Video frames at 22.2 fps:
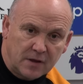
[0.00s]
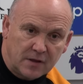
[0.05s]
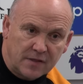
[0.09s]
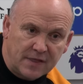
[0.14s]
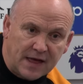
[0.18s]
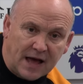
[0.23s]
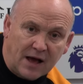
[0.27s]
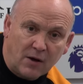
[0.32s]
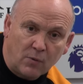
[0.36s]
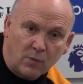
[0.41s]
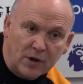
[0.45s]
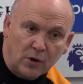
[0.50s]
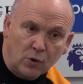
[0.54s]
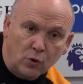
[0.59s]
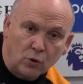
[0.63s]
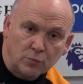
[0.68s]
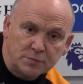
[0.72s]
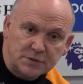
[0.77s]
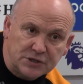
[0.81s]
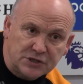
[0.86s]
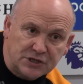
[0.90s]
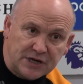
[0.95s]
That we
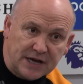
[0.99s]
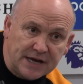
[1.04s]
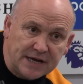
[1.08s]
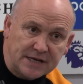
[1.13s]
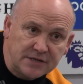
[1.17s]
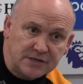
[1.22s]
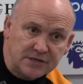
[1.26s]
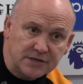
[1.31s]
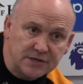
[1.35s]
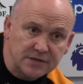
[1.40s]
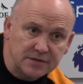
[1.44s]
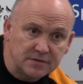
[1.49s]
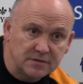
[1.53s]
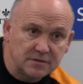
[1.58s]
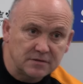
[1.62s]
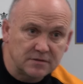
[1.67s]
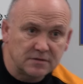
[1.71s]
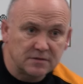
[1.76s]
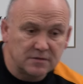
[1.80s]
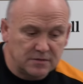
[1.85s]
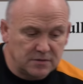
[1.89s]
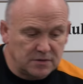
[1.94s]
hope to change.
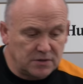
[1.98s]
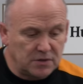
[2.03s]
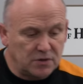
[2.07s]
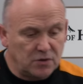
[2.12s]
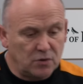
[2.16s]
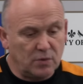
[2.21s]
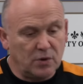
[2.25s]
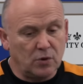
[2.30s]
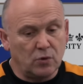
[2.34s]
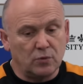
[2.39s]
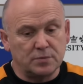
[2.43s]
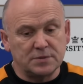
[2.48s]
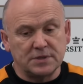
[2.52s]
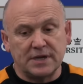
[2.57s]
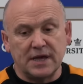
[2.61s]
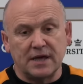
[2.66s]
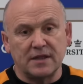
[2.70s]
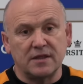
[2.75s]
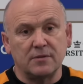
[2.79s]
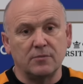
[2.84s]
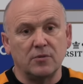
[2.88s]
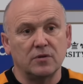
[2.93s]
You know, we hope to
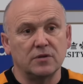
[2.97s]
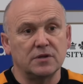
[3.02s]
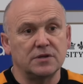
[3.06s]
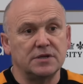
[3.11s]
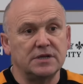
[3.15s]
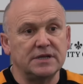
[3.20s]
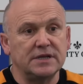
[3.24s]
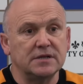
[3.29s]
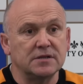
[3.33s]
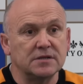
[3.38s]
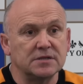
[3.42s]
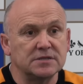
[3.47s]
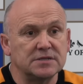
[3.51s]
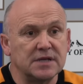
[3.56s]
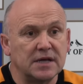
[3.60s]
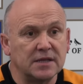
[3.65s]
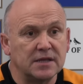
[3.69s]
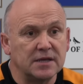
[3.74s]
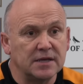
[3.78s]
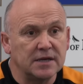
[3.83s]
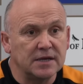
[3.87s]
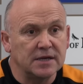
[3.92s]
get them on the deals
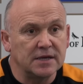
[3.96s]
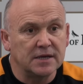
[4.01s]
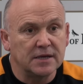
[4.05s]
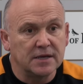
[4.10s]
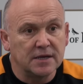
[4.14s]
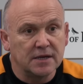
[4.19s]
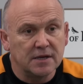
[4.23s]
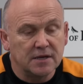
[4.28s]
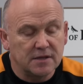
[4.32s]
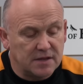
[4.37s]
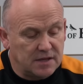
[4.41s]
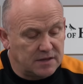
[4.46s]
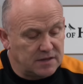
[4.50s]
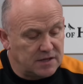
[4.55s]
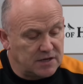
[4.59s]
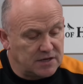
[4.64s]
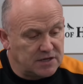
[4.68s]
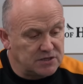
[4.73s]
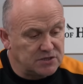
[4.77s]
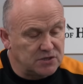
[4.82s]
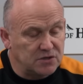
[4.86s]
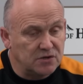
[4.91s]
that
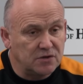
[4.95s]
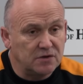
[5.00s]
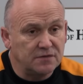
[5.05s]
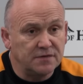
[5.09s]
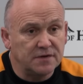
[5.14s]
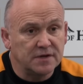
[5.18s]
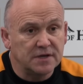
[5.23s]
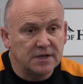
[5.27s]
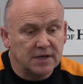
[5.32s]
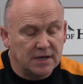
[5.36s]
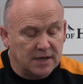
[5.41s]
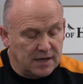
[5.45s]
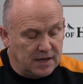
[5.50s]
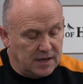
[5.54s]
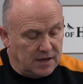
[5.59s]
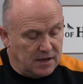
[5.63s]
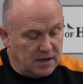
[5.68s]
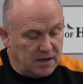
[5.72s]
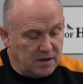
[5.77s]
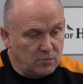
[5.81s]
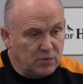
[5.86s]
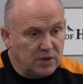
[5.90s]
they deserve,
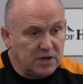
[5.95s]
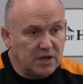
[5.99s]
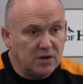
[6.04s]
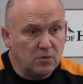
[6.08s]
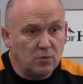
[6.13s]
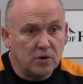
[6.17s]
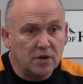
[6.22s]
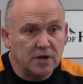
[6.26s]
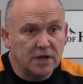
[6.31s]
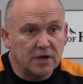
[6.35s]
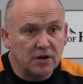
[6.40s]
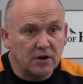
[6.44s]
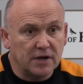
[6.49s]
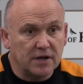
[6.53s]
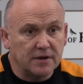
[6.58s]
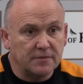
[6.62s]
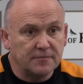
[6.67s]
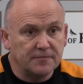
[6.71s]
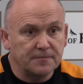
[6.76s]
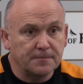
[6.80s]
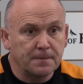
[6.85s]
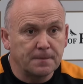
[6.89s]
and we keep working on it.